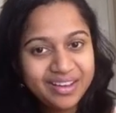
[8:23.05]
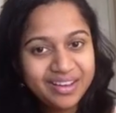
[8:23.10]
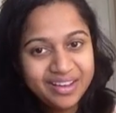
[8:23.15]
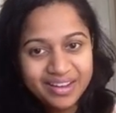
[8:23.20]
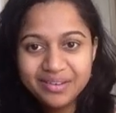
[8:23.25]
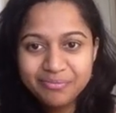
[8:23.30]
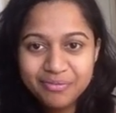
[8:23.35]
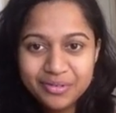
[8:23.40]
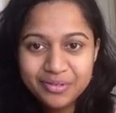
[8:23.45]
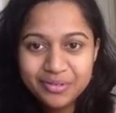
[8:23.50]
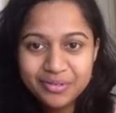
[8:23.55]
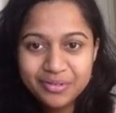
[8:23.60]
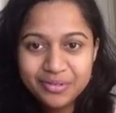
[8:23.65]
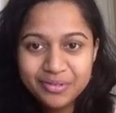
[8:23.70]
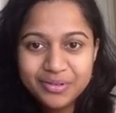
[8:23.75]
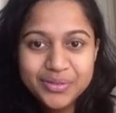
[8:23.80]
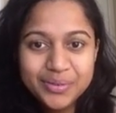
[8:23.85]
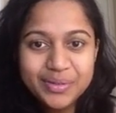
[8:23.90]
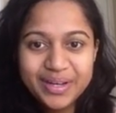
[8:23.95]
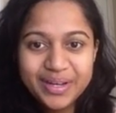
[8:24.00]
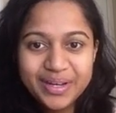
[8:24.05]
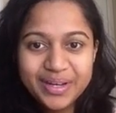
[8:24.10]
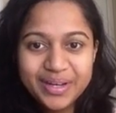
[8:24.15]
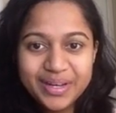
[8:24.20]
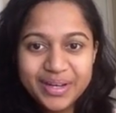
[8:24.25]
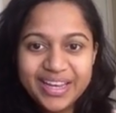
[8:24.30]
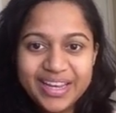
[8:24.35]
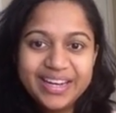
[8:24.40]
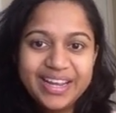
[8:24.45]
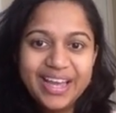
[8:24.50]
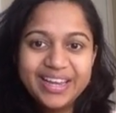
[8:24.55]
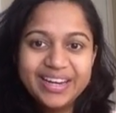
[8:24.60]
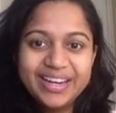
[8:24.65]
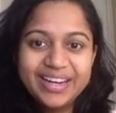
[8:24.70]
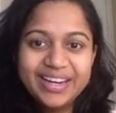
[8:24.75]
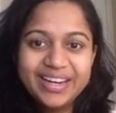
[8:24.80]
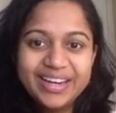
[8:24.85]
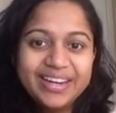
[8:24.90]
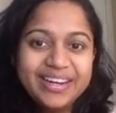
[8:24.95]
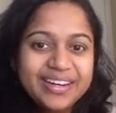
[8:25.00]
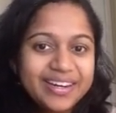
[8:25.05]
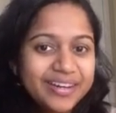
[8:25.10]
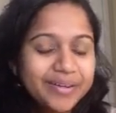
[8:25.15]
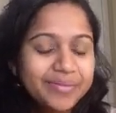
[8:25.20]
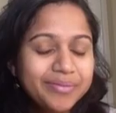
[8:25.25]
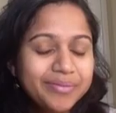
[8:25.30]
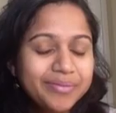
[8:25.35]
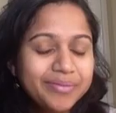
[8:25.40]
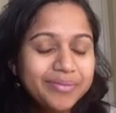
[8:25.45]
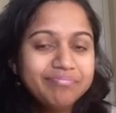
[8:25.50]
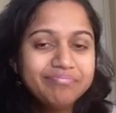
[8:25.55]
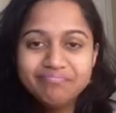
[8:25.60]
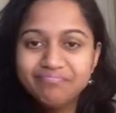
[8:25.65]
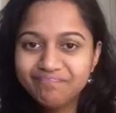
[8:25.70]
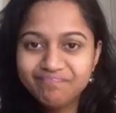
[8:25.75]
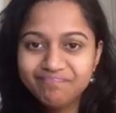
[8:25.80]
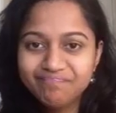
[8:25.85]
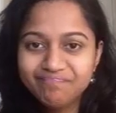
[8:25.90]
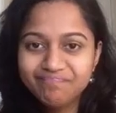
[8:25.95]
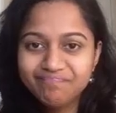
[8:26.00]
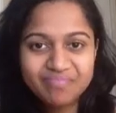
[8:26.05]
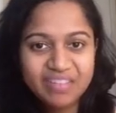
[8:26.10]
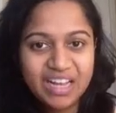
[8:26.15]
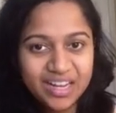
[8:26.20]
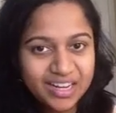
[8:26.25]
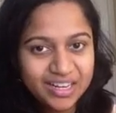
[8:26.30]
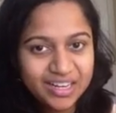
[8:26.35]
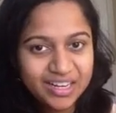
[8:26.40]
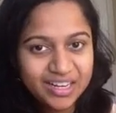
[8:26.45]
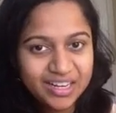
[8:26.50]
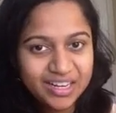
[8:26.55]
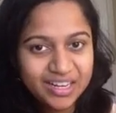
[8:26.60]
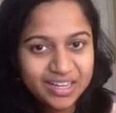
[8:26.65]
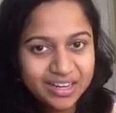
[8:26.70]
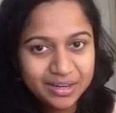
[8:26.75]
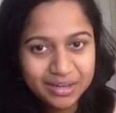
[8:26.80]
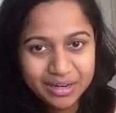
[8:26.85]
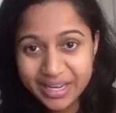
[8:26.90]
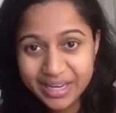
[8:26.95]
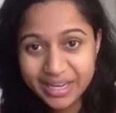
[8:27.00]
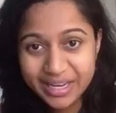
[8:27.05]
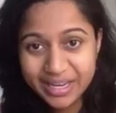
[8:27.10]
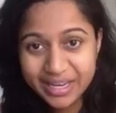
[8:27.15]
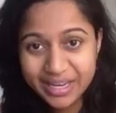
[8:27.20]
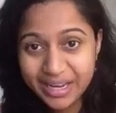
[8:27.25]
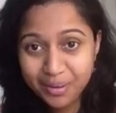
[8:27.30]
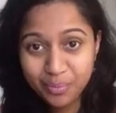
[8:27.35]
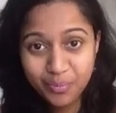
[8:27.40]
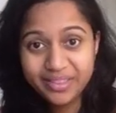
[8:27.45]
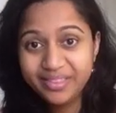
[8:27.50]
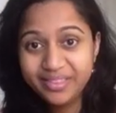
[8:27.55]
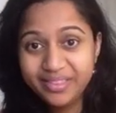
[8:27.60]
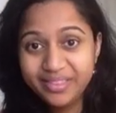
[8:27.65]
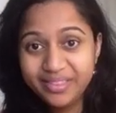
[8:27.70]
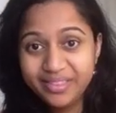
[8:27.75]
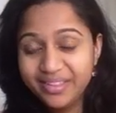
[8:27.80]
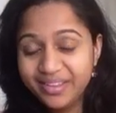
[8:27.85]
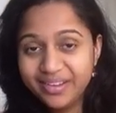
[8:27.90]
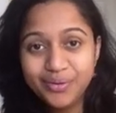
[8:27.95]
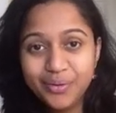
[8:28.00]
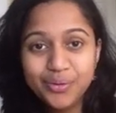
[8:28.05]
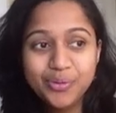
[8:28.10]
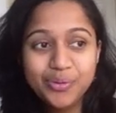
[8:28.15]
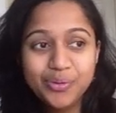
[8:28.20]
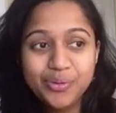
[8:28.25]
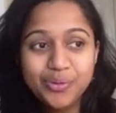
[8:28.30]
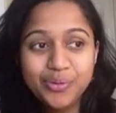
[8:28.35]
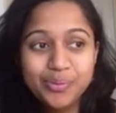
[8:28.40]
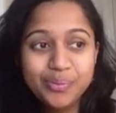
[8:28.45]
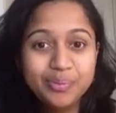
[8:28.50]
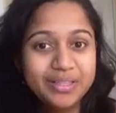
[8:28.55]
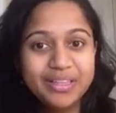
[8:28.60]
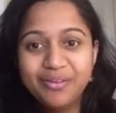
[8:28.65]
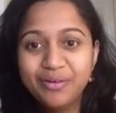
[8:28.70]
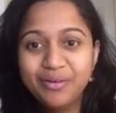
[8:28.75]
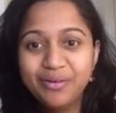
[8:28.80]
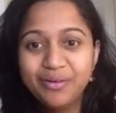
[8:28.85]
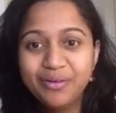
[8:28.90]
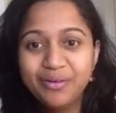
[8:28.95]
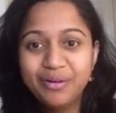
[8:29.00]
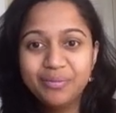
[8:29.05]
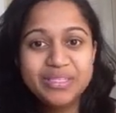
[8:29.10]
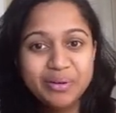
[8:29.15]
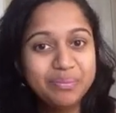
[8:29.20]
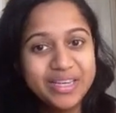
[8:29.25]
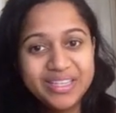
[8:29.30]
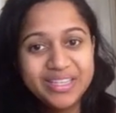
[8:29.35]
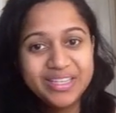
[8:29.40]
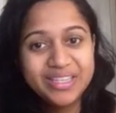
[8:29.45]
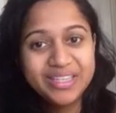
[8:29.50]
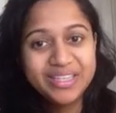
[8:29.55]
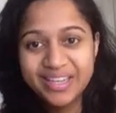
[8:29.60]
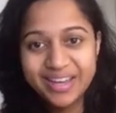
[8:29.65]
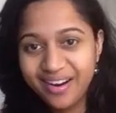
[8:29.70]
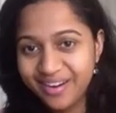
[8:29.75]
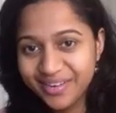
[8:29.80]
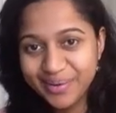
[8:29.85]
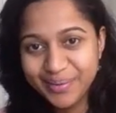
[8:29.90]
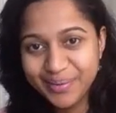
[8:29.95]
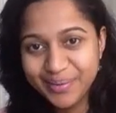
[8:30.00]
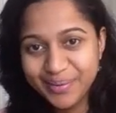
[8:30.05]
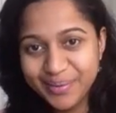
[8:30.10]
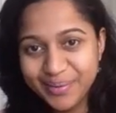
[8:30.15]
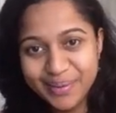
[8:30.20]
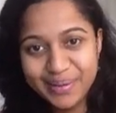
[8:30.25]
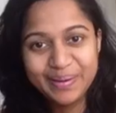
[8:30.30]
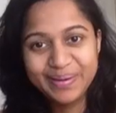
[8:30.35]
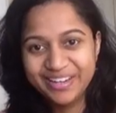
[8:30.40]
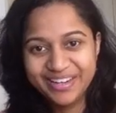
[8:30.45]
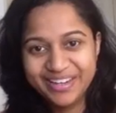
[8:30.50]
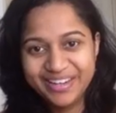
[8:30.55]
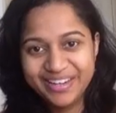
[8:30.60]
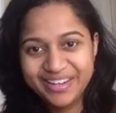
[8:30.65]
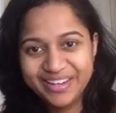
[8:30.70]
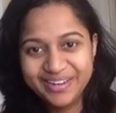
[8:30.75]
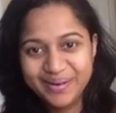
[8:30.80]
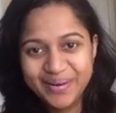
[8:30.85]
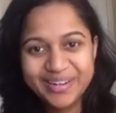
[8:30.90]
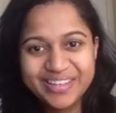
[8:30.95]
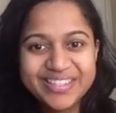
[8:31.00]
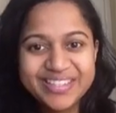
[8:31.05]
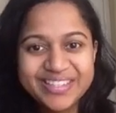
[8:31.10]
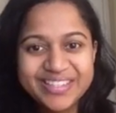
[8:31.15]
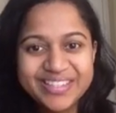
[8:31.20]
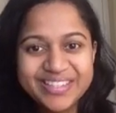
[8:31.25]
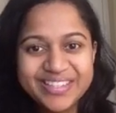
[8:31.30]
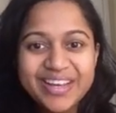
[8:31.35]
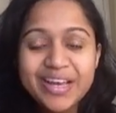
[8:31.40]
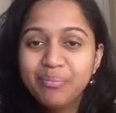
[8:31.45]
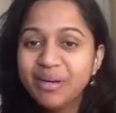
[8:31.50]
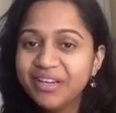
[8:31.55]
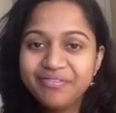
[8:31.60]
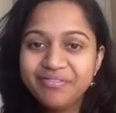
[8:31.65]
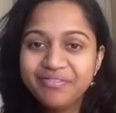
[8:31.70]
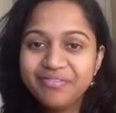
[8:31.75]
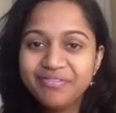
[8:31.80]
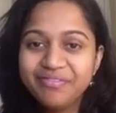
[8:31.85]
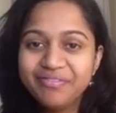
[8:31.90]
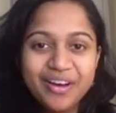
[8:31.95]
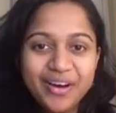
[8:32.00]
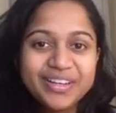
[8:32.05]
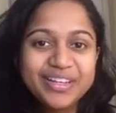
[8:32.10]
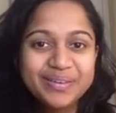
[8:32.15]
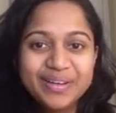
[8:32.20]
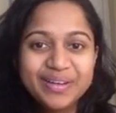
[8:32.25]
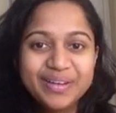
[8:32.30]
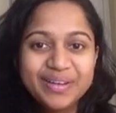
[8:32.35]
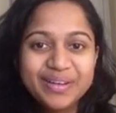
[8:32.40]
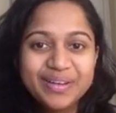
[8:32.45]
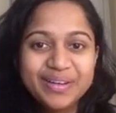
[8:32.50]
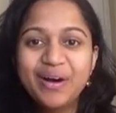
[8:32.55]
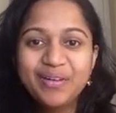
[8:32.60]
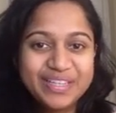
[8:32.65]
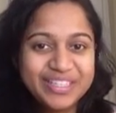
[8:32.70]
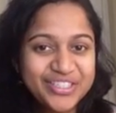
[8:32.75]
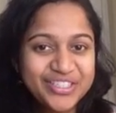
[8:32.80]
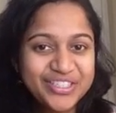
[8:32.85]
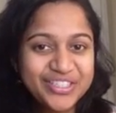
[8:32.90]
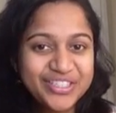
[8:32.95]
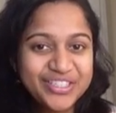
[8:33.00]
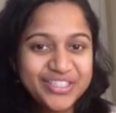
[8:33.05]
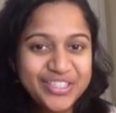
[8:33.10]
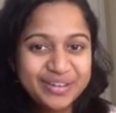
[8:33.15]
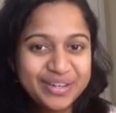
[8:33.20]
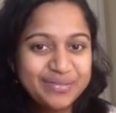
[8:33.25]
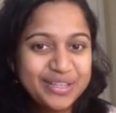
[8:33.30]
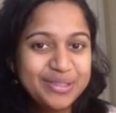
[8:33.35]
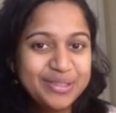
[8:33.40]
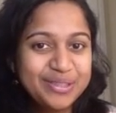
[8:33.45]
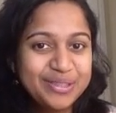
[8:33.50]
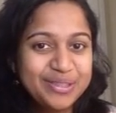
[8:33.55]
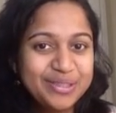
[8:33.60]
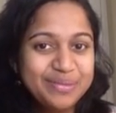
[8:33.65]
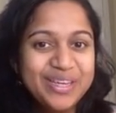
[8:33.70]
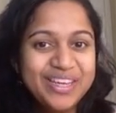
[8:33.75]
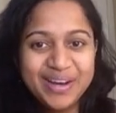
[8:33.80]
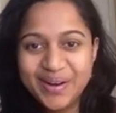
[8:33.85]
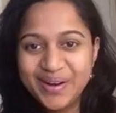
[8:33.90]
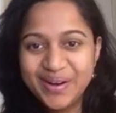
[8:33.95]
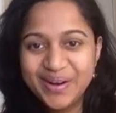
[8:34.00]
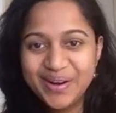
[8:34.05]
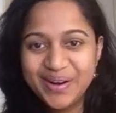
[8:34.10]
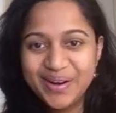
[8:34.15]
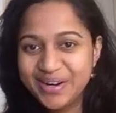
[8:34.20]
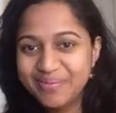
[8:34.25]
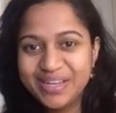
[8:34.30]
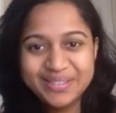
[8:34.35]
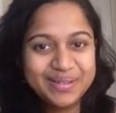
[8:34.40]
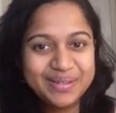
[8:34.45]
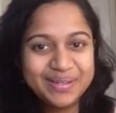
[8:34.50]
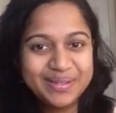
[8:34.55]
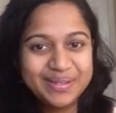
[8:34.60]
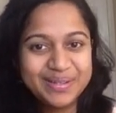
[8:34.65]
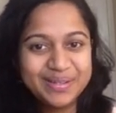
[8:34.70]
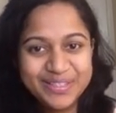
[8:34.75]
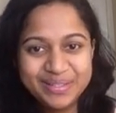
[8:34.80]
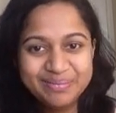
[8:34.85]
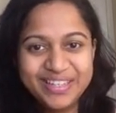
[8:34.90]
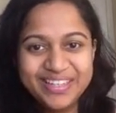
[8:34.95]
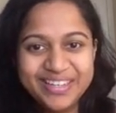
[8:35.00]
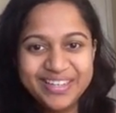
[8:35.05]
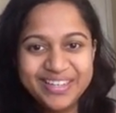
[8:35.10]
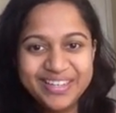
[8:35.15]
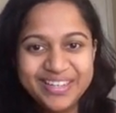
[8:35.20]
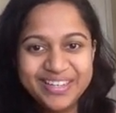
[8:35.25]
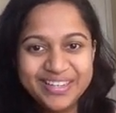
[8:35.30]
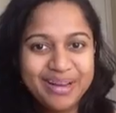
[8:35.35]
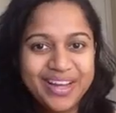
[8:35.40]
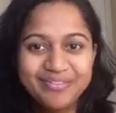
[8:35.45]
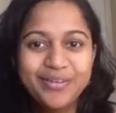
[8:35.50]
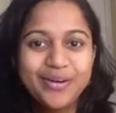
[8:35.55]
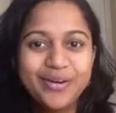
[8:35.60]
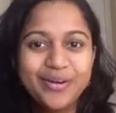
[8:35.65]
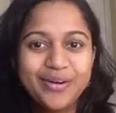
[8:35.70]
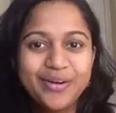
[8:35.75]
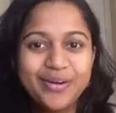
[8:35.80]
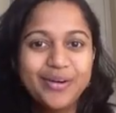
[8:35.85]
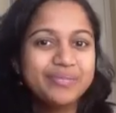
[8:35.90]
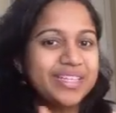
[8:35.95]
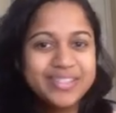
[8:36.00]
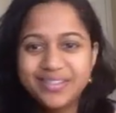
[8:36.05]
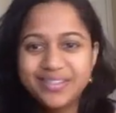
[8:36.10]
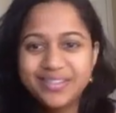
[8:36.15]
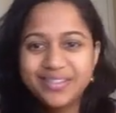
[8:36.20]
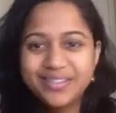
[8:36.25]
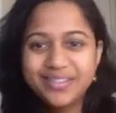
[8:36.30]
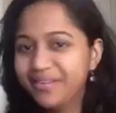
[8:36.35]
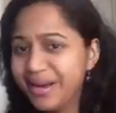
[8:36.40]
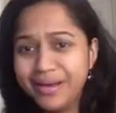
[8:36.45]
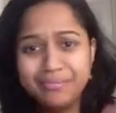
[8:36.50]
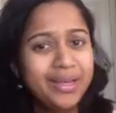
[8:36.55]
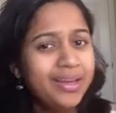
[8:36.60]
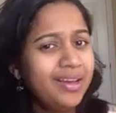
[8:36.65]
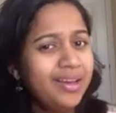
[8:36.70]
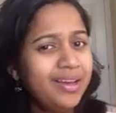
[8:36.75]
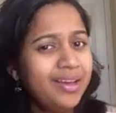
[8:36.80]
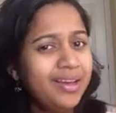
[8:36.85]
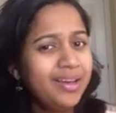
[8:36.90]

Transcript: uh, do go ahead and uh, link up with the group. There will be some amazing art going on in August. But if not, you can always share it with me on my social media platforms, Instagram,